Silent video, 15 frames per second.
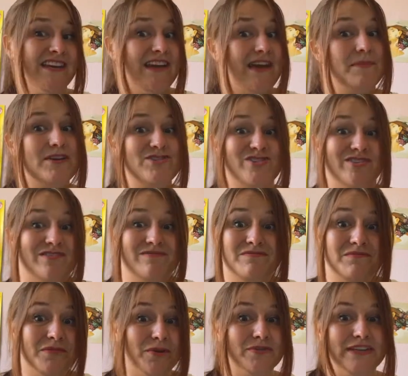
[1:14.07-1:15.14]

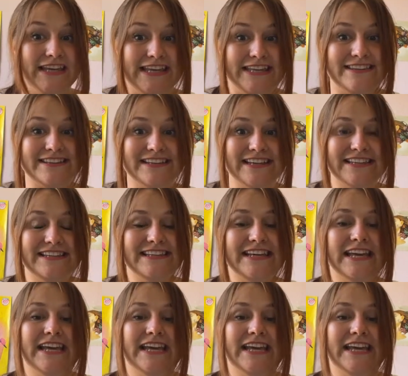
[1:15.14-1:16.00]
imagine on the internet.